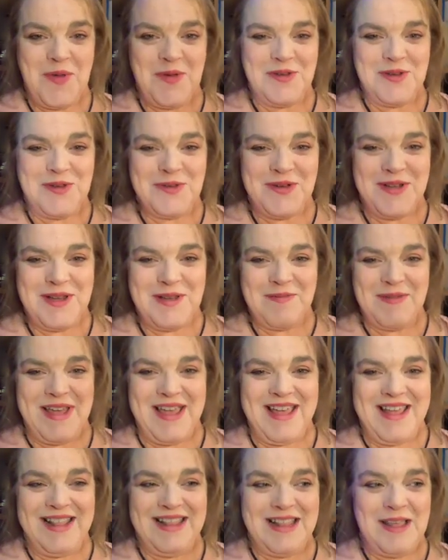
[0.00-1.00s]
you enjoy them,
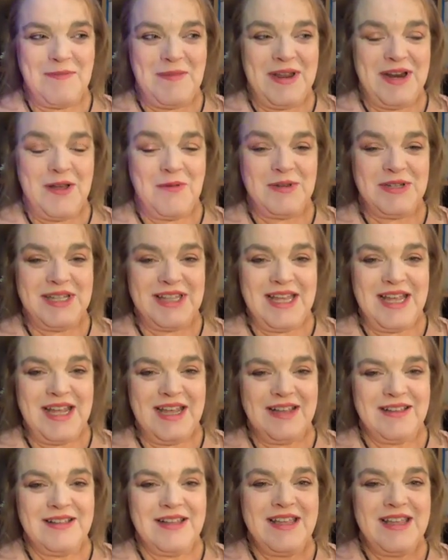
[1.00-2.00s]
and let me know what you
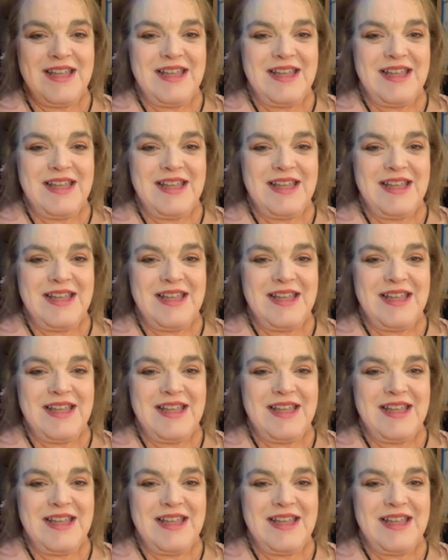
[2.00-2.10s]
think.